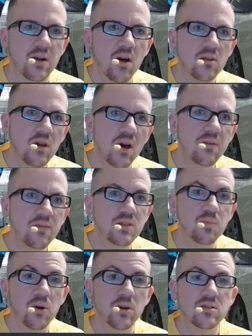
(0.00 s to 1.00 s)
A lot of his
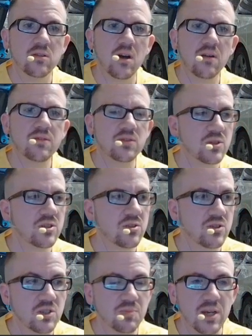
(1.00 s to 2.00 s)
books, a lot of his
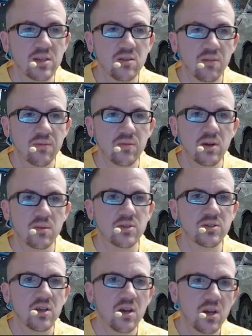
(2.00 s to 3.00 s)
research is based off of the
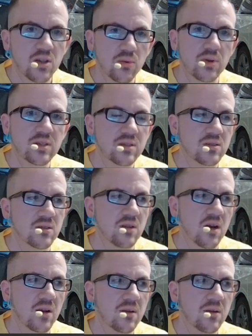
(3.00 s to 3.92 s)
numbers 3, 6, and 9.